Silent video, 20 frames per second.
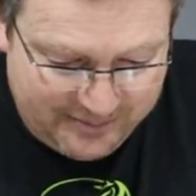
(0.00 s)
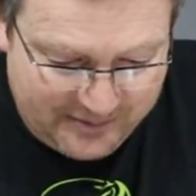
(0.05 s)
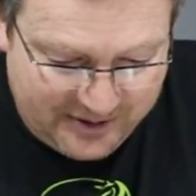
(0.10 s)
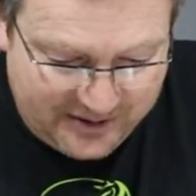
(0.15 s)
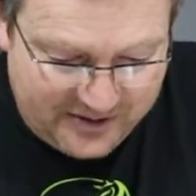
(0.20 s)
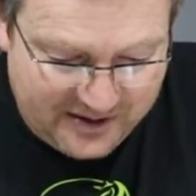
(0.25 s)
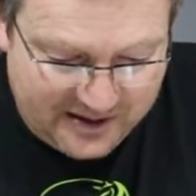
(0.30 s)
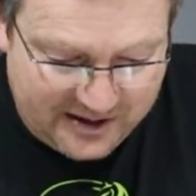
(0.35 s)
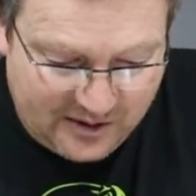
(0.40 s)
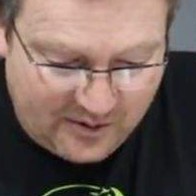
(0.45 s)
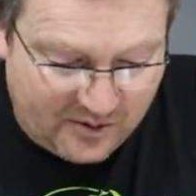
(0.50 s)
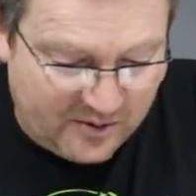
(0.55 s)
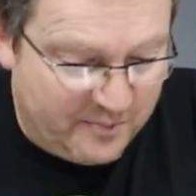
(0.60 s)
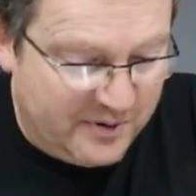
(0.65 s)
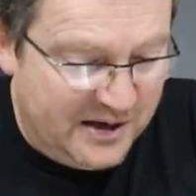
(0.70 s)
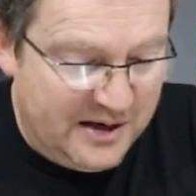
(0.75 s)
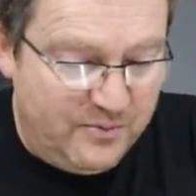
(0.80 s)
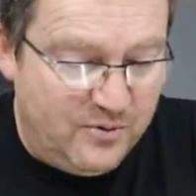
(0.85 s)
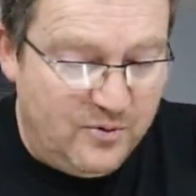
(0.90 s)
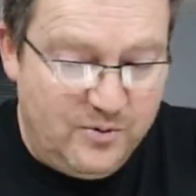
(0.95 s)
I think a lot of
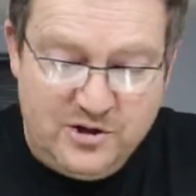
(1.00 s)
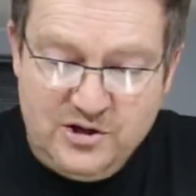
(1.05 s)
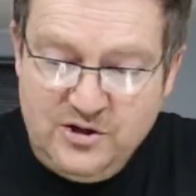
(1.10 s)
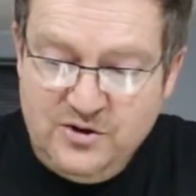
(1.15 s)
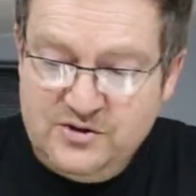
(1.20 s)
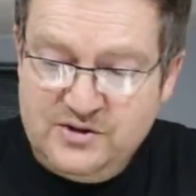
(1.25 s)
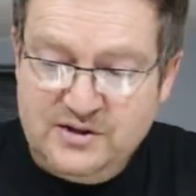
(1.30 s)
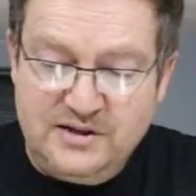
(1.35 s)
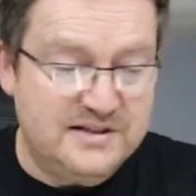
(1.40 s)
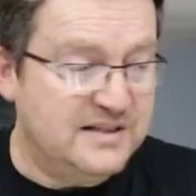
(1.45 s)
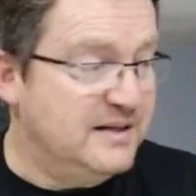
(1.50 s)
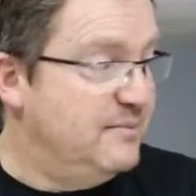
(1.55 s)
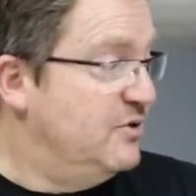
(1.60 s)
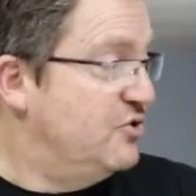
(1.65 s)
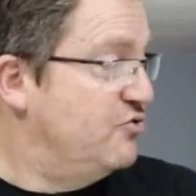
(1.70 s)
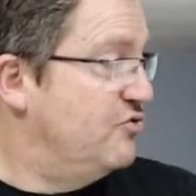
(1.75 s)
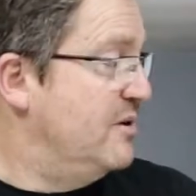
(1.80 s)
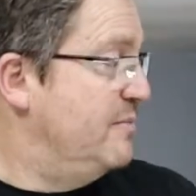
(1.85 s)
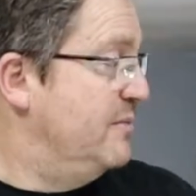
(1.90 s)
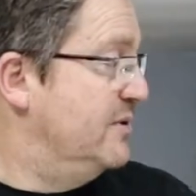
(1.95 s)
people were using similar
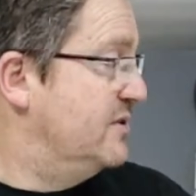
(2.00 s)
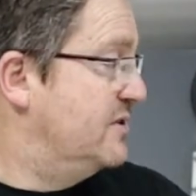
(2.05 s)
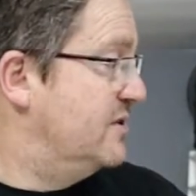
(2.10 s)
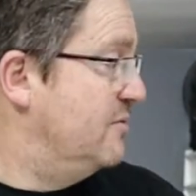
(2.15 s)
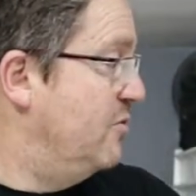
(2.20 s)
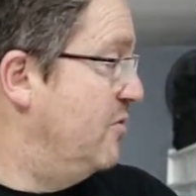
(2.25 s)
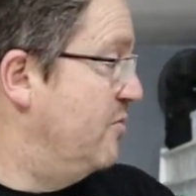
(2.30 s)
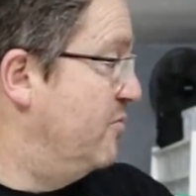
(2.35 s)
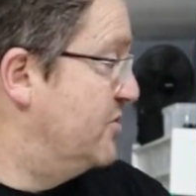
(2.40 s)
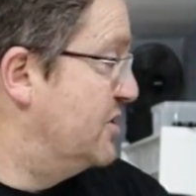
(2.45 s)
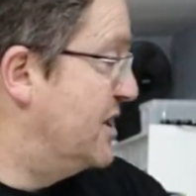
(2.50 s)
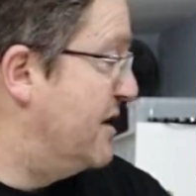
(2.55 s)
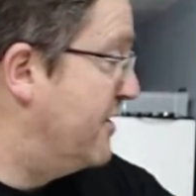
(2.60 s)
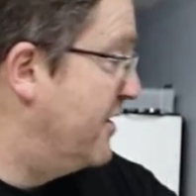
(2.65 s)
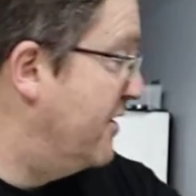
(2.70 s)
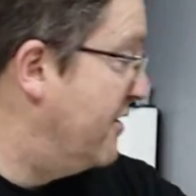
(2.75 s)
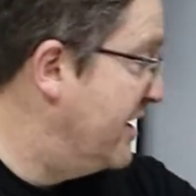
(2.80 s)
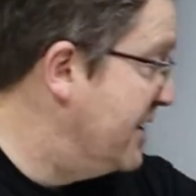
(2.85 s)
treatments to what Jared and